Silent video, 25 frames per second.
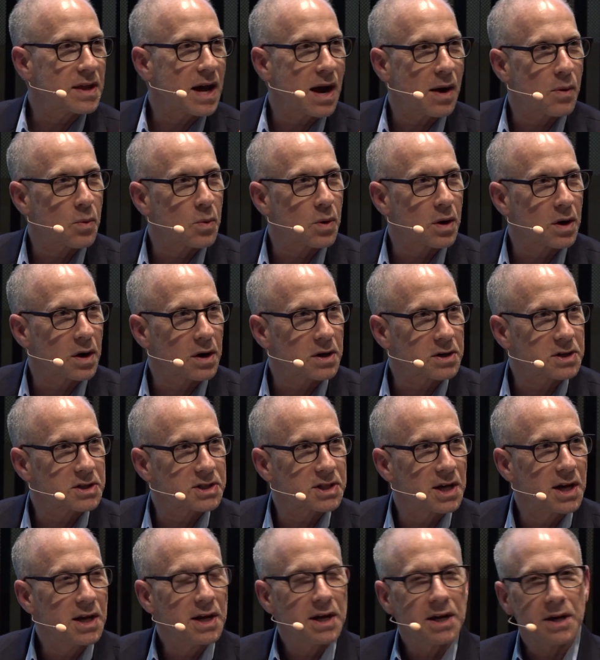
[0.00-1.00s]
that
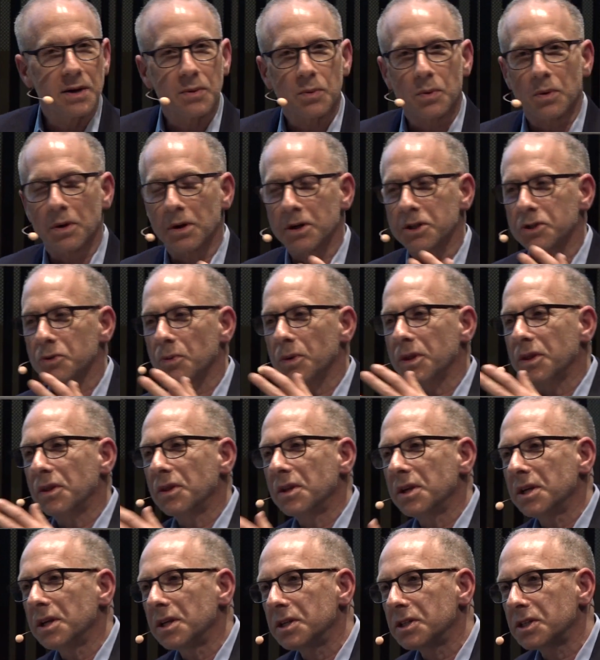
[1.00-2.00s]
works. It works with
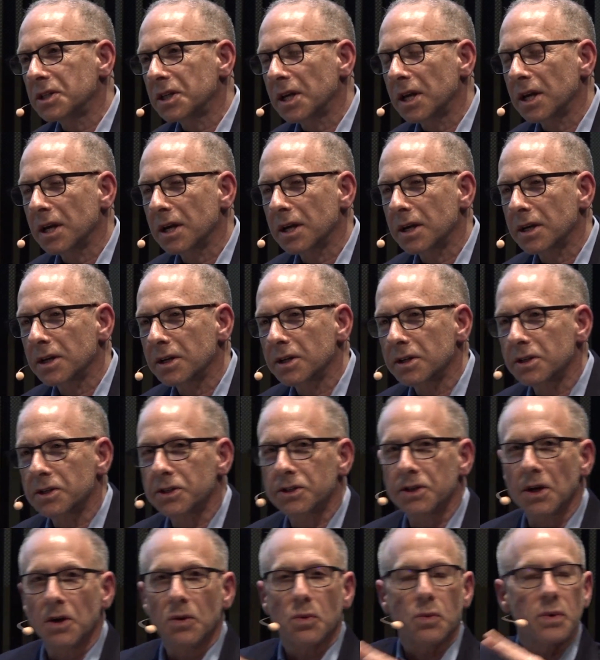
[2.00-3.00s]
these
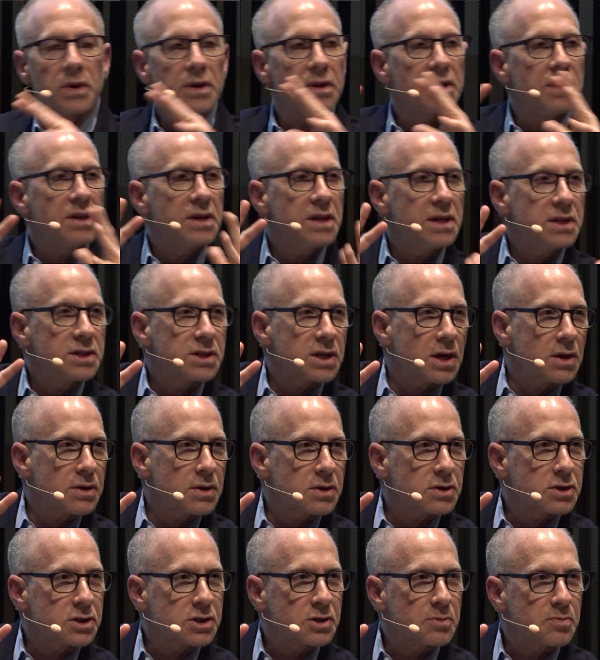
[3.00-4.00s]
kids, with these
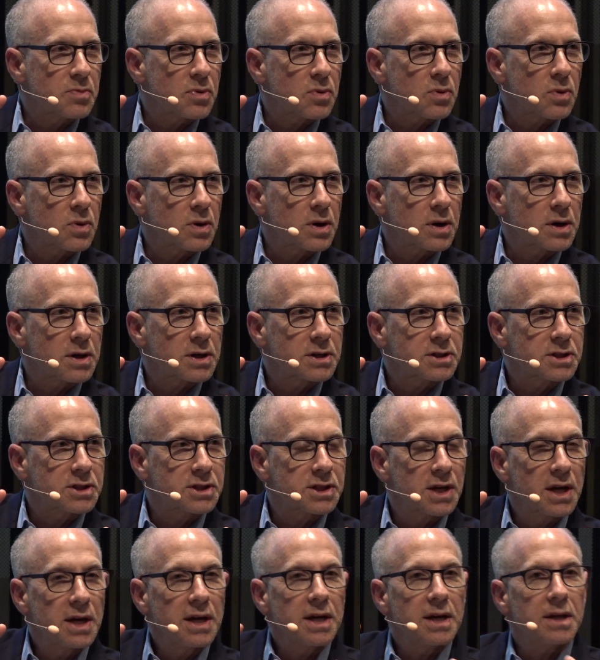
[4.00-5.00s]
other
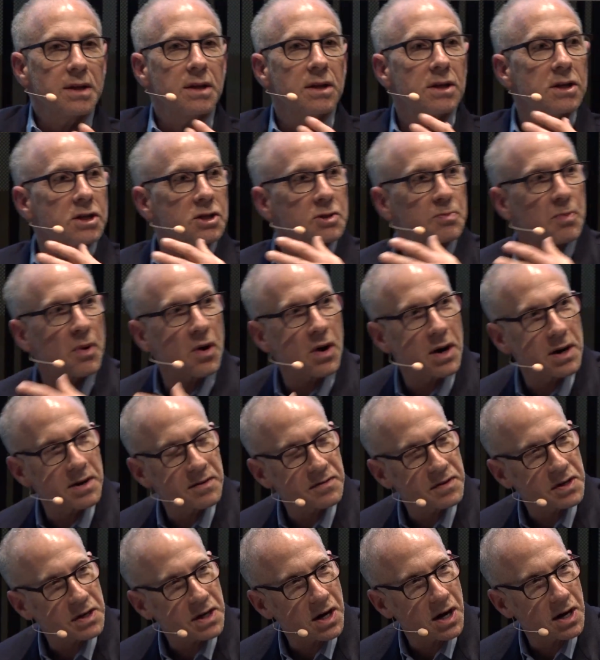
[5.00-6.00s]
supports, in this part
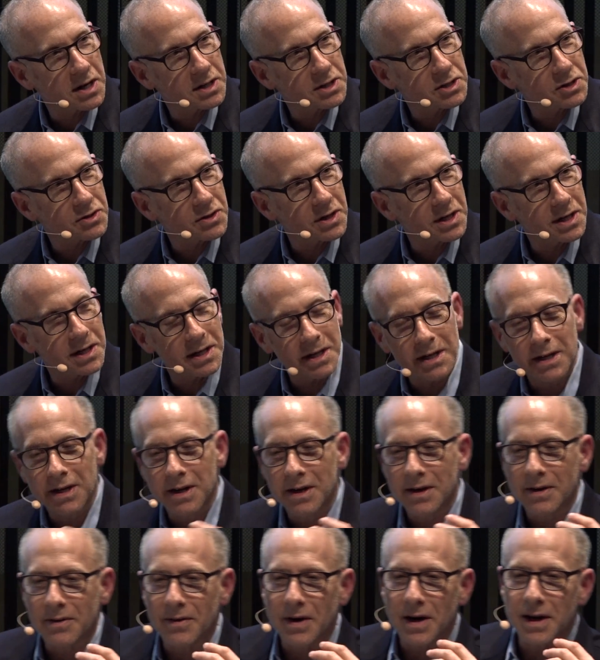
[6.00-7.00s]
of the country,
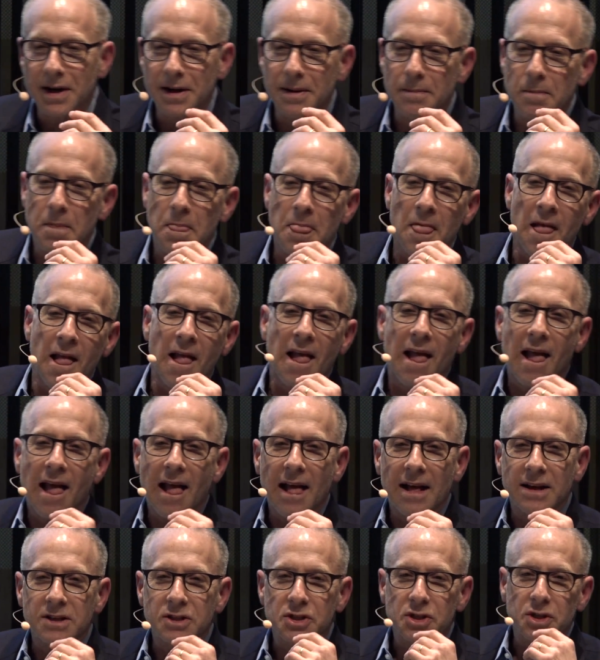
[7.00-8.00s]
right?
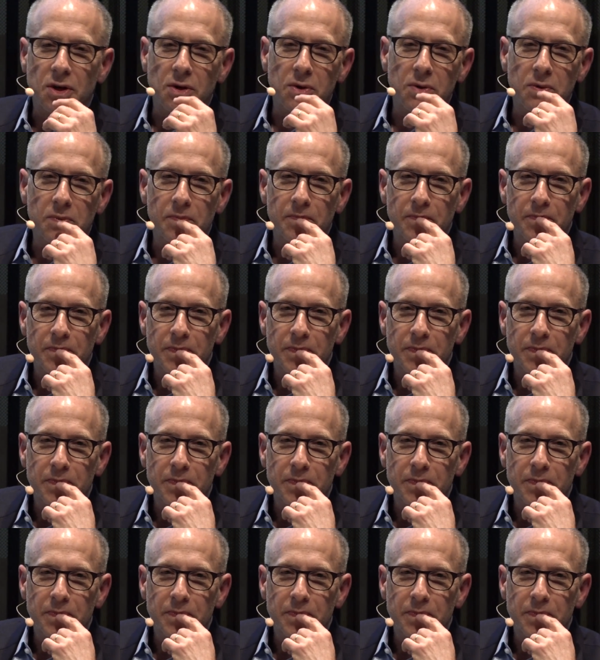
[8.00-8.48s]
And so